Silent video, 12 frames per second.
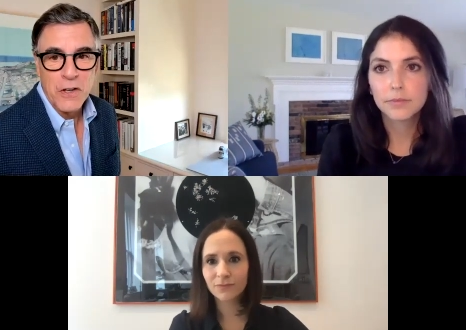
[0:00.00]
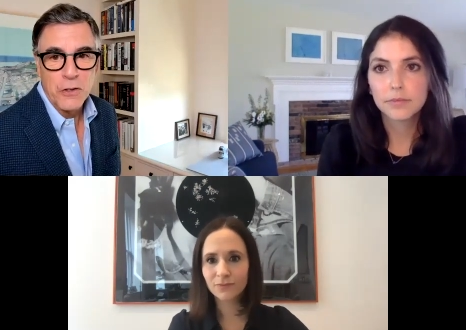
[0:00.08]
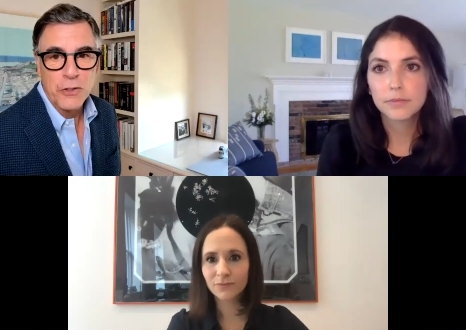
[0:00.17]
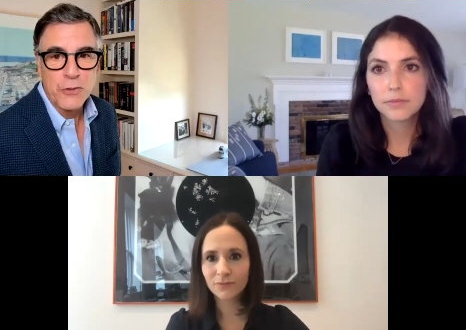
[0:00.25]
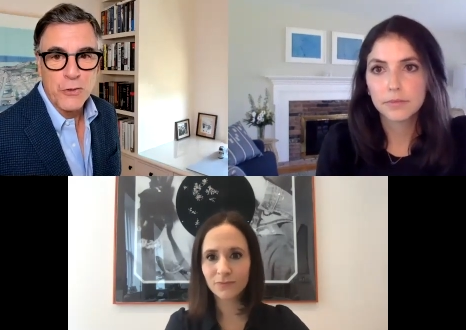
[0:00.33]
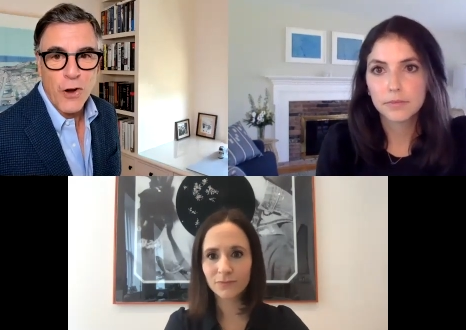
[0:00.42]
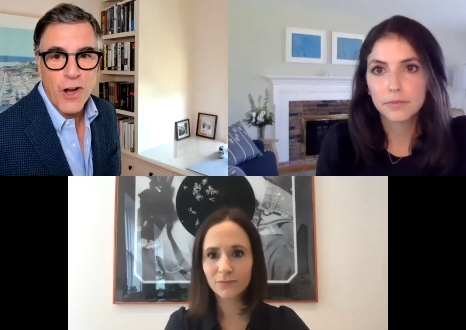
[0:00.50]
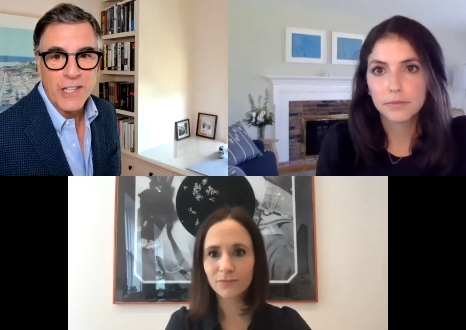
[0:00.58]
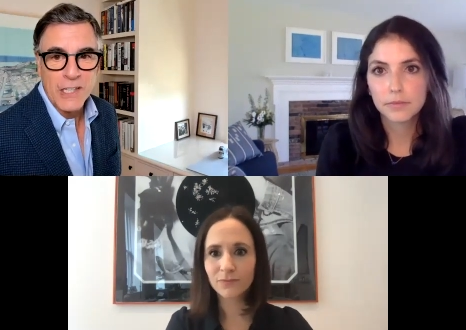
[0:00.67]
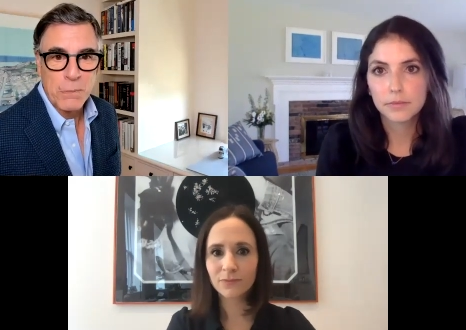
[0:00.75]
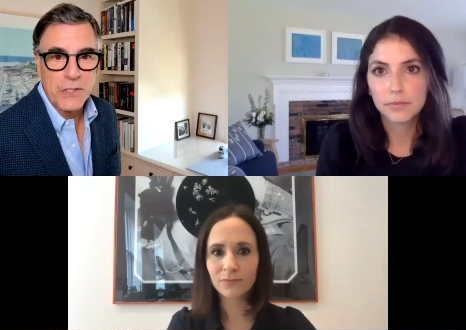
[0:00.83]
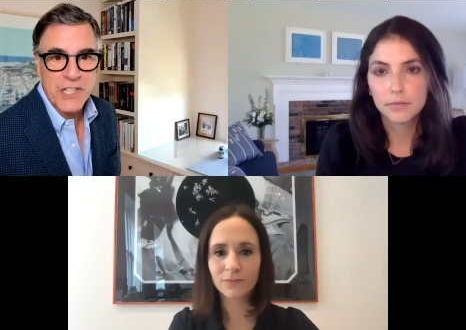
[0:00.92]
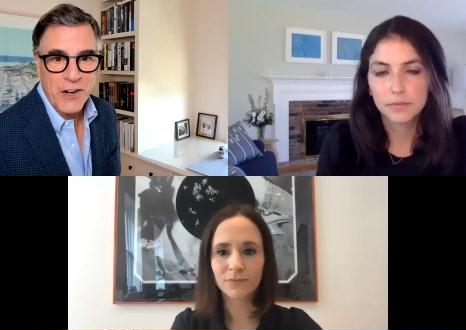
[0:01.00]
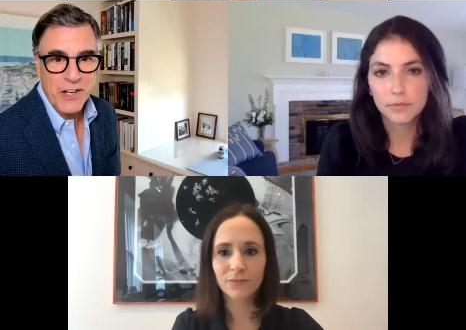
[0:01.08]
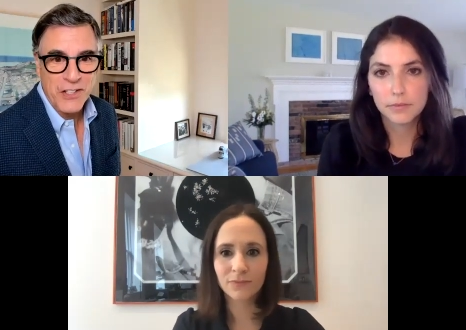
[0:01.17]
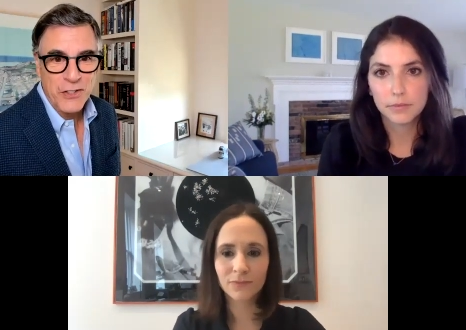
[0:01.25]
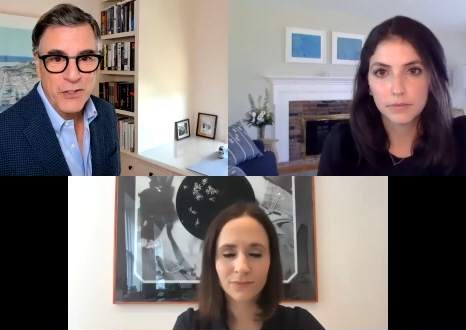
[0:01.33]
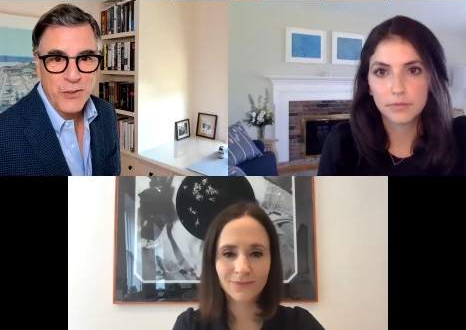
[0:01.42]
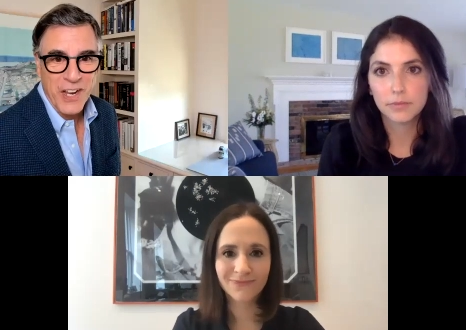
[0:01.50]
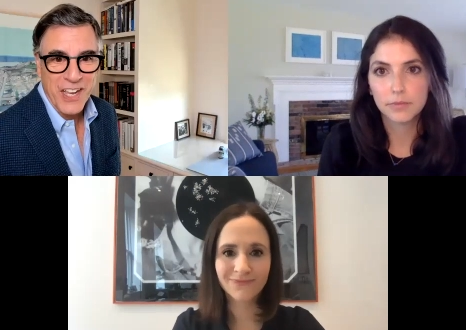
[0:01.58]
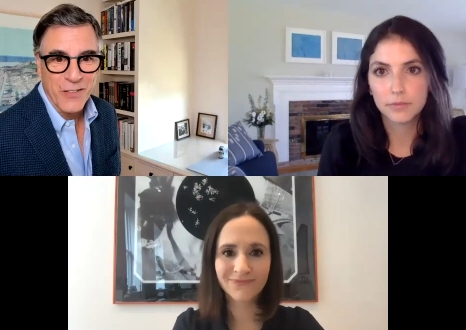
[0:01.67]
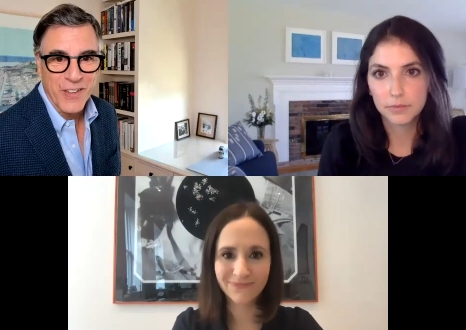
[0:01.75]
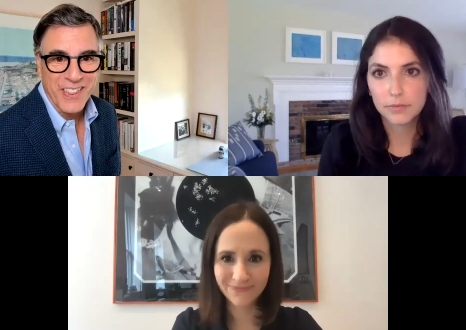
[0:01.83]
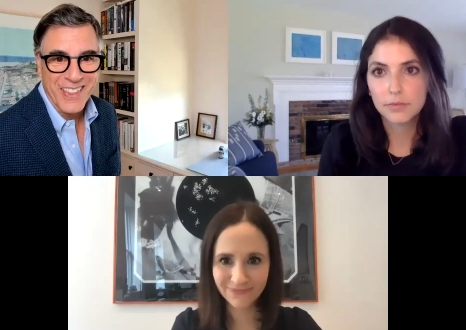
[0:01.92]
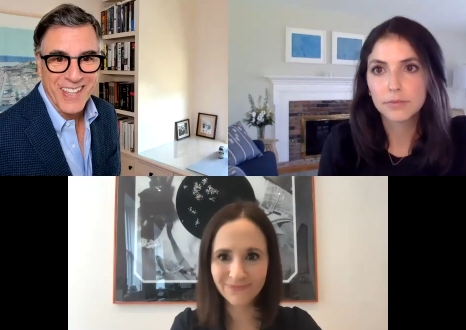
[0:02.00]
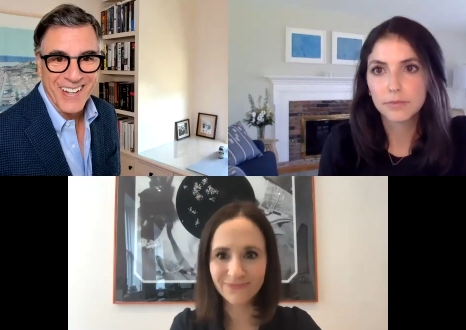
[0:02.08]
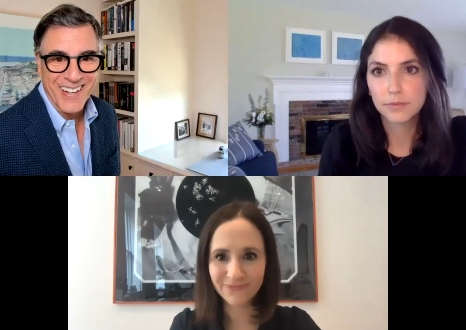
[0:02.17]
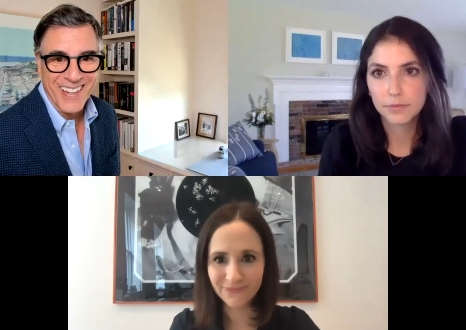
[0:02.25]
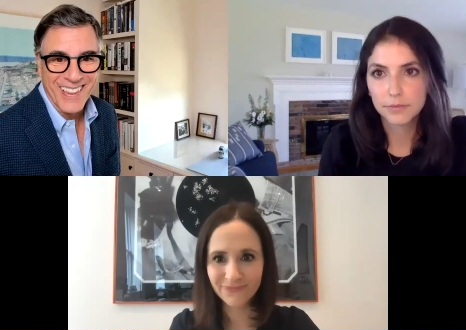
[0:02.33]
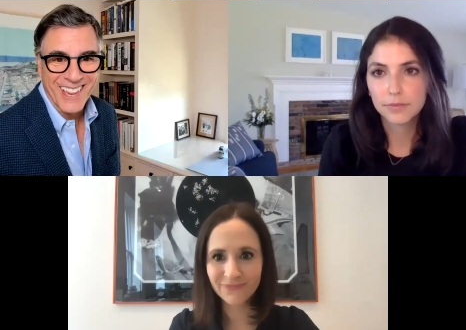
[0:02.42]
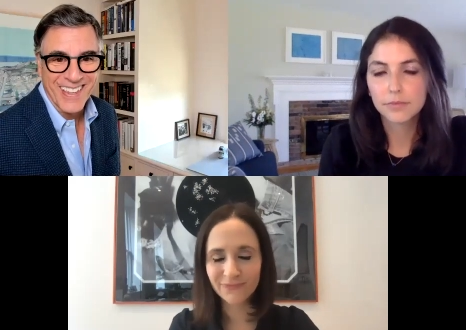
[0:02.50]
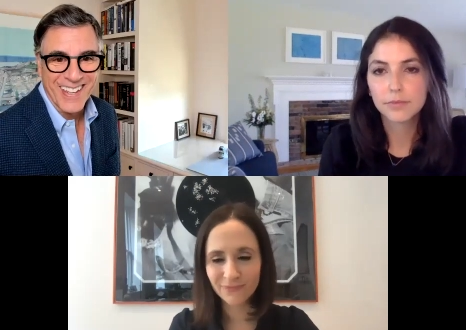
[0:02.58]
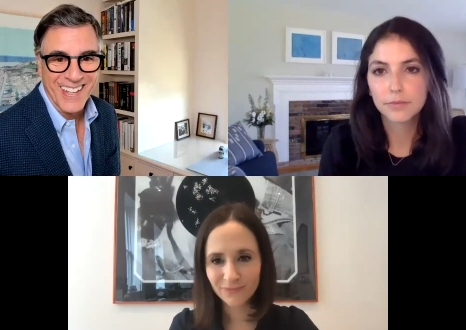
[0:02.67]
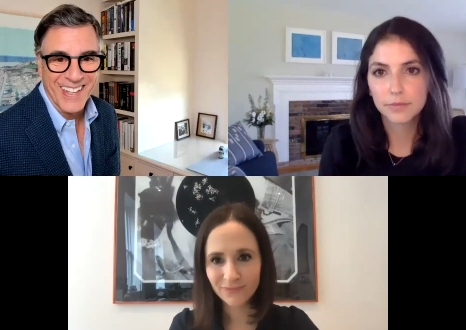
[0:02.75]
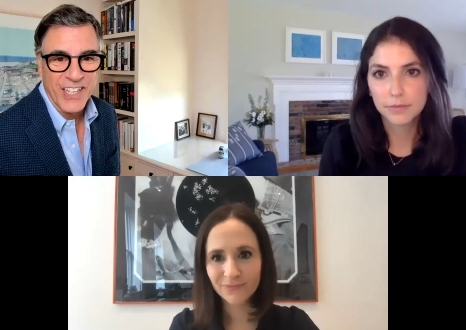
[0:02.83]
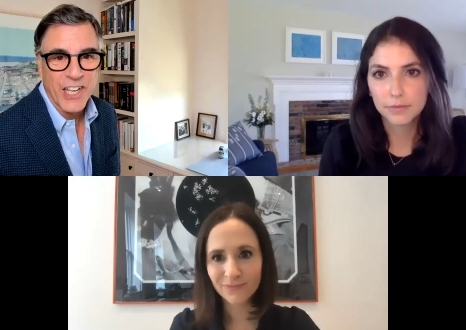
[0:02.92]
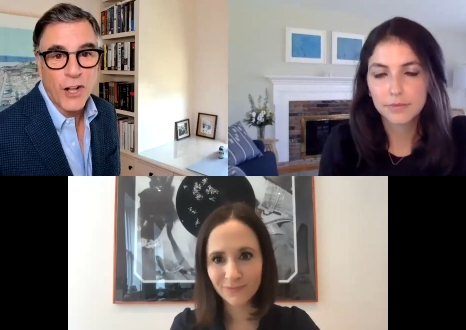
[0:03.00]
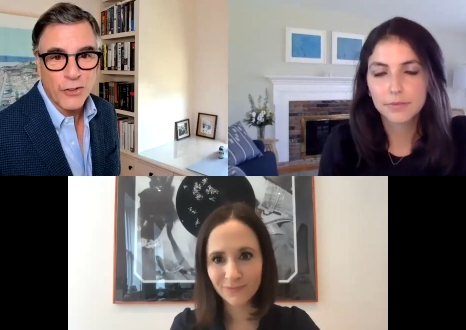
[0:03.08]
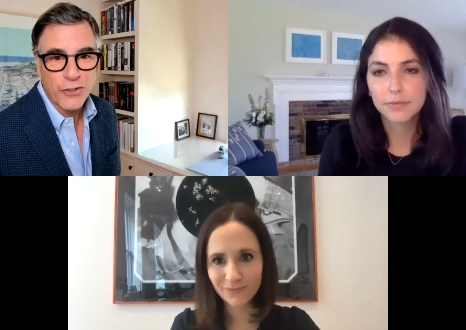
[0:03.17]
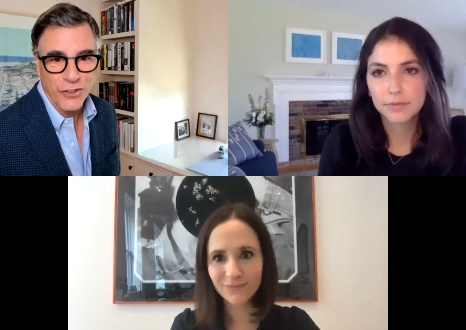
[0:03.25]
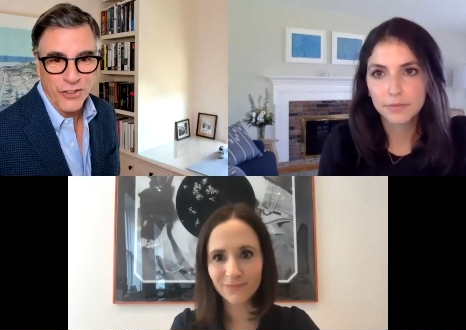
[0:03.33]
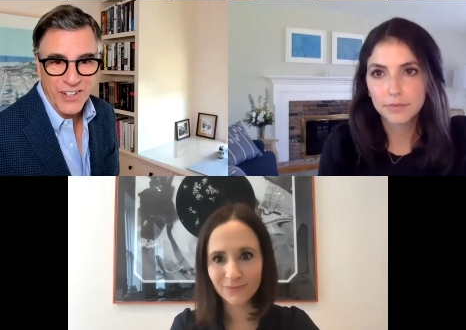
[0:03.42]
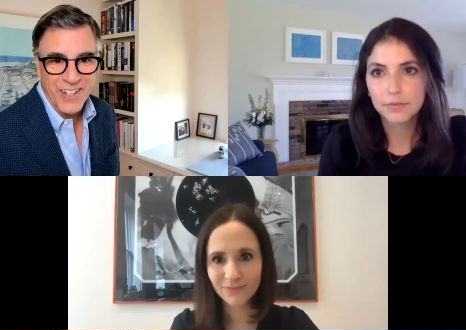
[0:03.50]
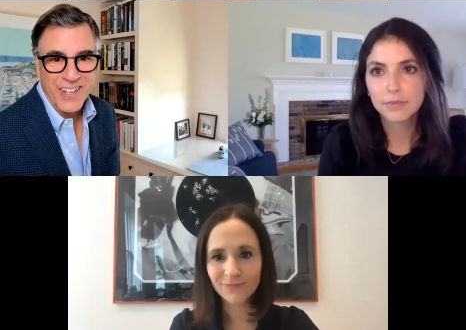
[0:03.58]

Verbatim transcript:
Speaker 1: strong libertarian strain within the culture